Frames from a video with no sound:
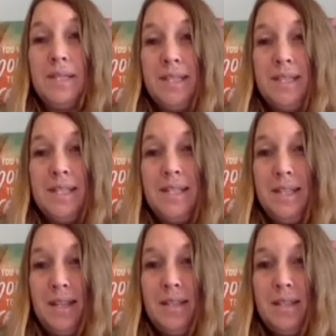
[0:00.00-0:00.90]
60
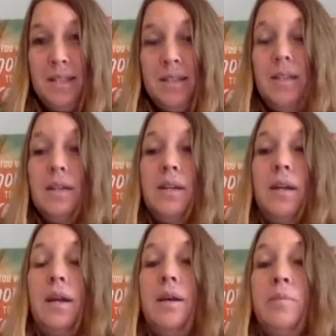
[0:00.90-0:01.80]
cents.
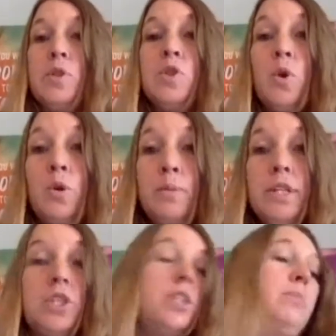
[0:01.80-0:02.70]
So
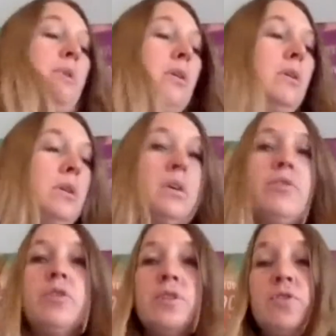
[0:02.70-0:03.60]
much cheaper
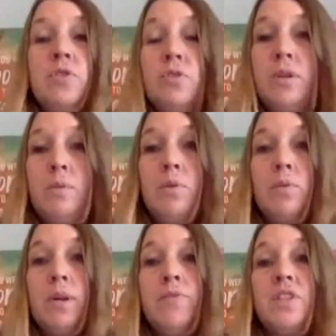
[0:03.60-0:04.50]
for a diffuser that will
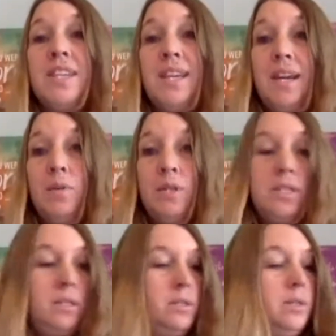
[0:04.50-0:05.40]
run for 10
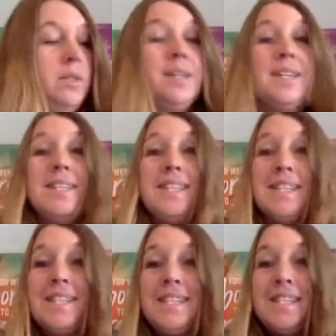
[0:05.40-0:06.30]
hours.
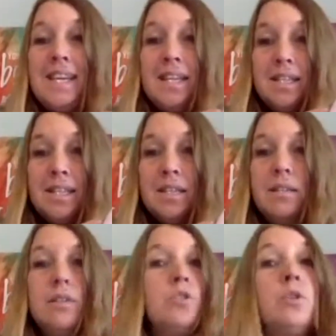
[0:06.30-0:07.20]
60 cents.
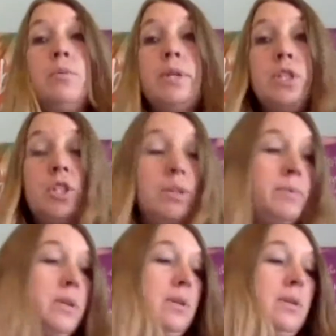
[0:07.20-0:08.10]
So much
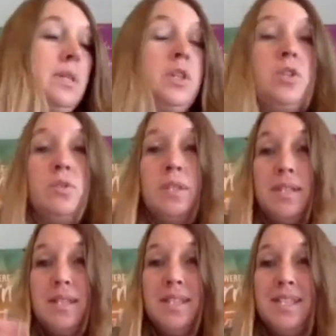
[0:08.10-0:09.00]
cheaper than those
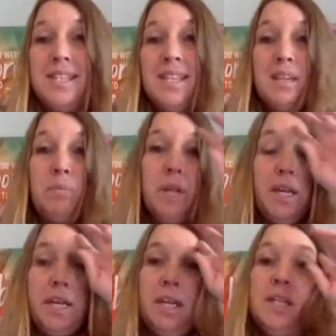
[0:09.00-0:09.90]
stinking
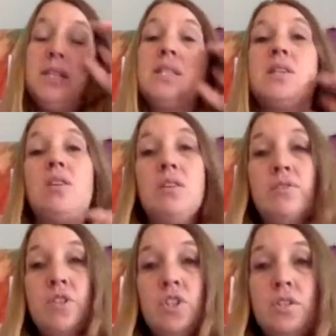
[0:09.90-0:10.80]
plug-ins,
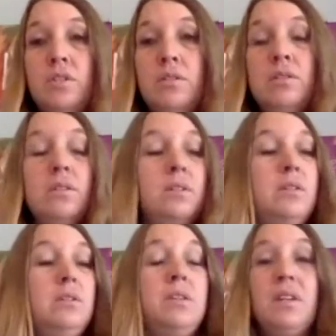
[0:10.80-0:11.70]
artificial
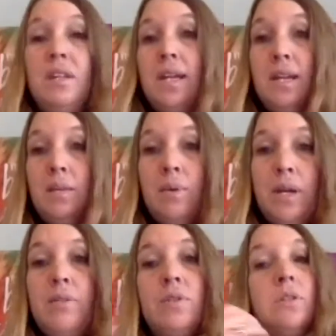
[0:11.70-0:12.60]
Glade
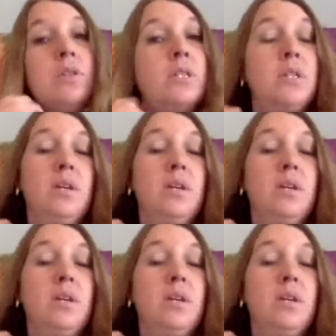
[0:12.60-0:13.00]
whatevers,